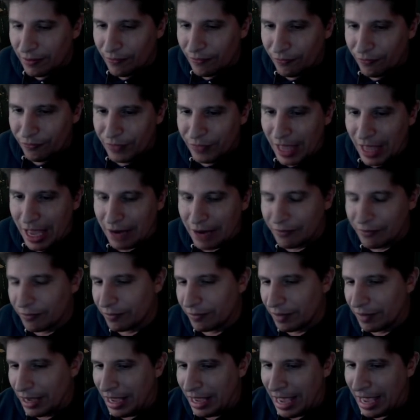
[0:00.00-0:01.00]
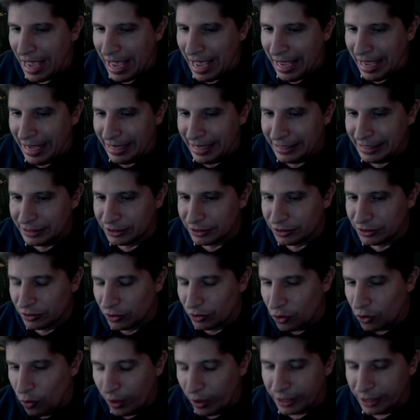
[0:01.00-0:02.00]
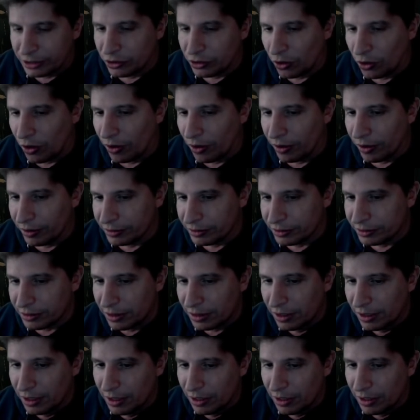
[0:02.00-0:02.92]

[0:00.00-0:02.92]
that has quick charge